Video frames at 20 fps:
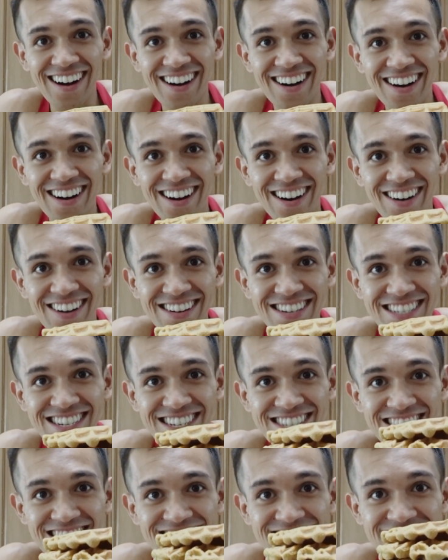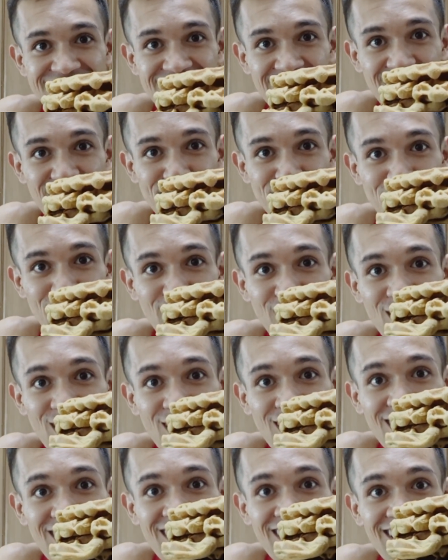Oh, it just doesn't stop.
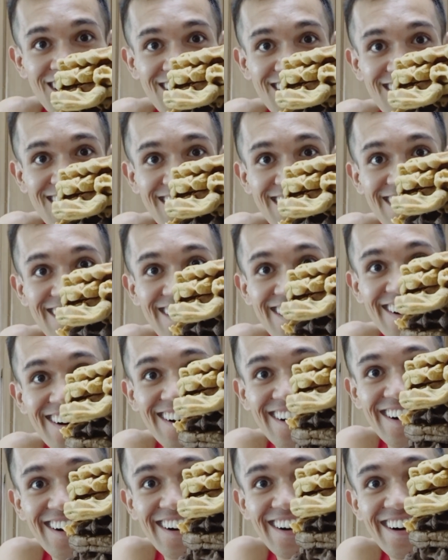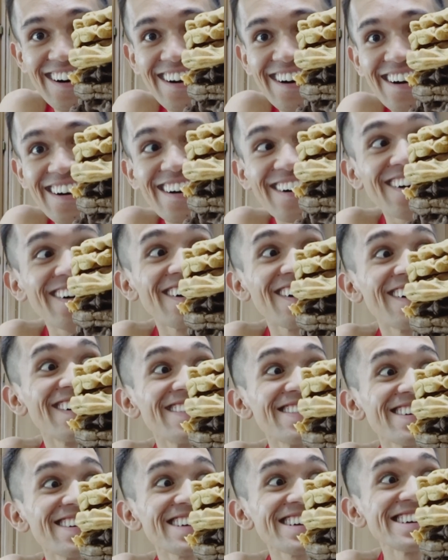Oh,
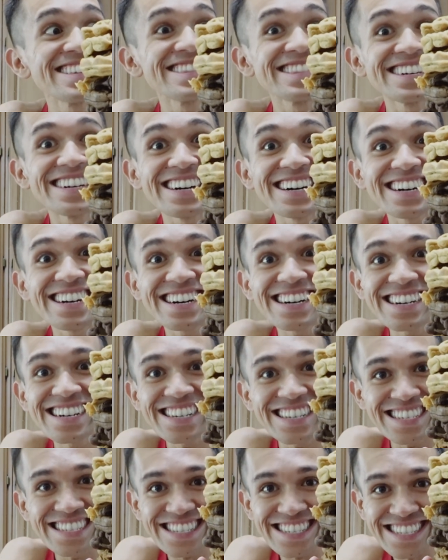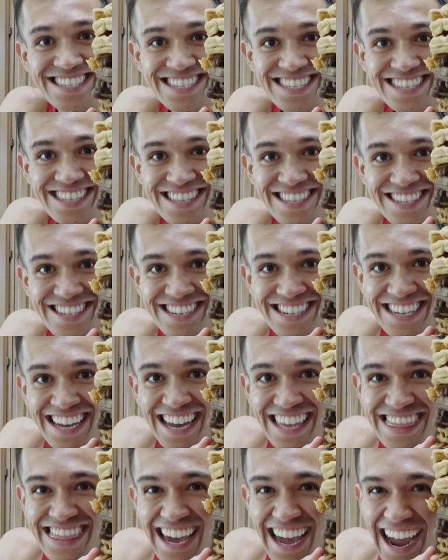look at this. Look at
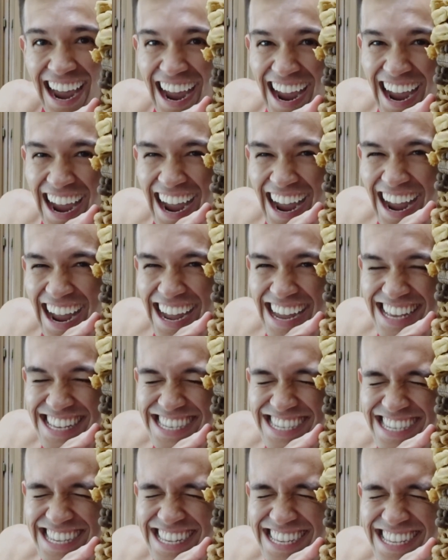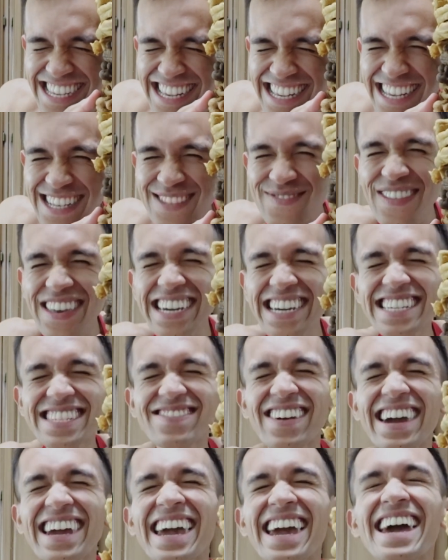this. It is
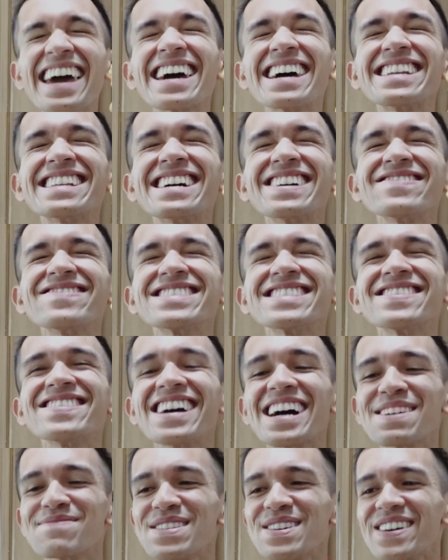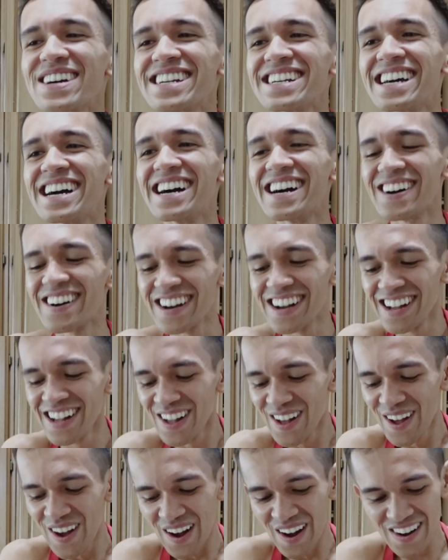my head. I'm so happy right now.
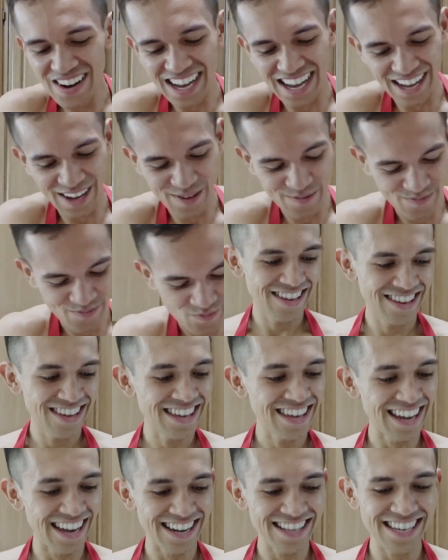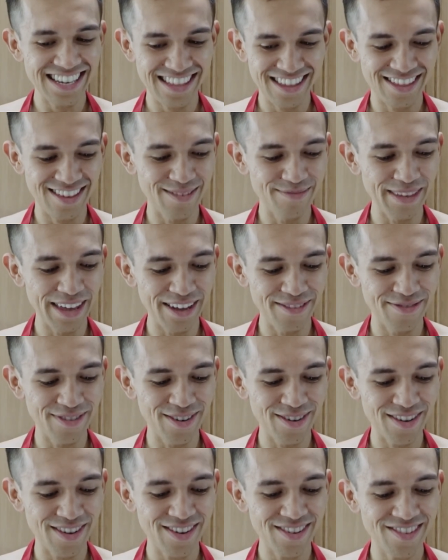Okay, gotta take the thumbnail
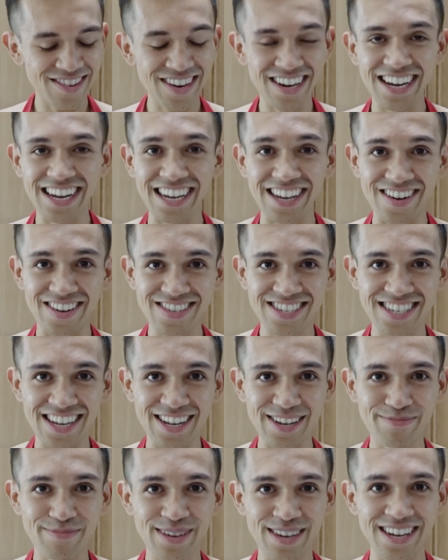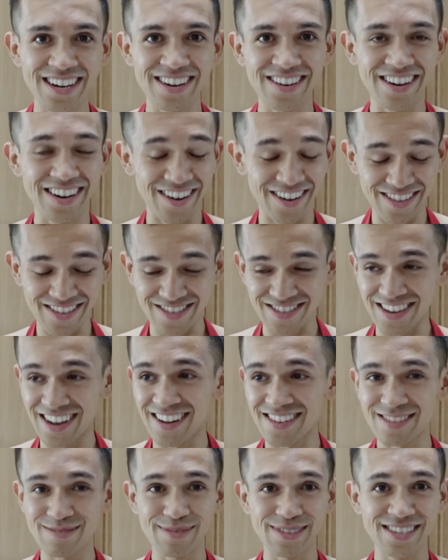photo, get all set up here, get our little
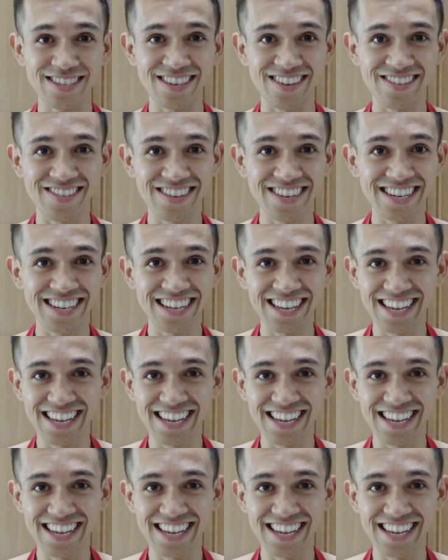condiments going,